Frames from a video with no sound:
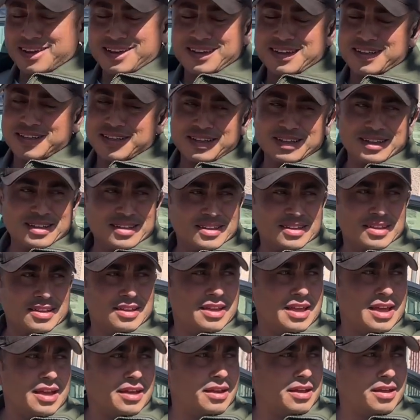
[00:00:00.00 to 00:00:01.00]
Yeah. We really do.
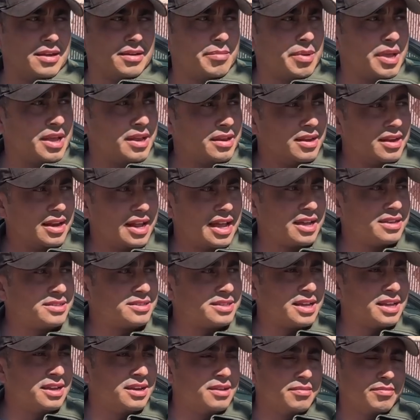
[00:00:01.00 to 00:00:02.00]
Yeah, no, Thank man. You. Like I
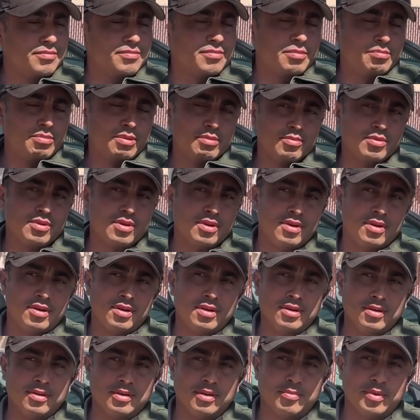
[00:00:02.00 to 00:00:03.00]
said, when people
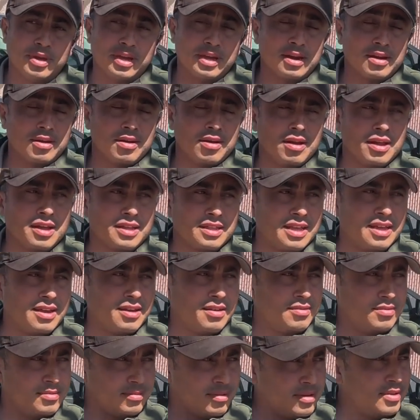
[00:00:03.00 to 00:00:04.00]
call and we get a call like that,
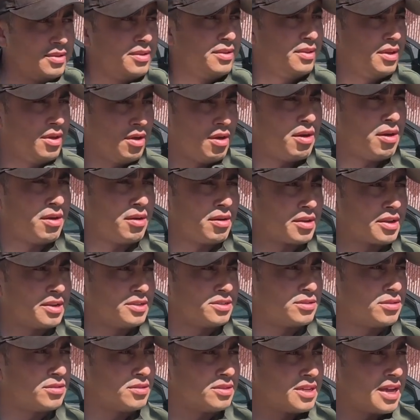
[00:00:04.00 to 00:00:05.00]
yeah. we gotta check our
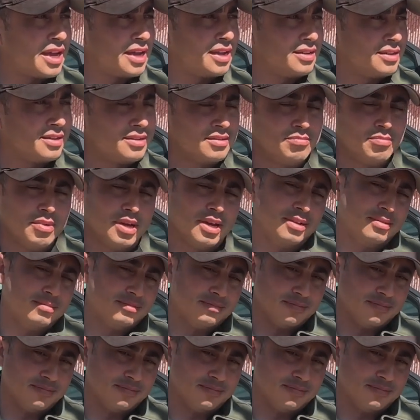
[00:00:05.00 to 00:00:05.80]
concern is heightened, but.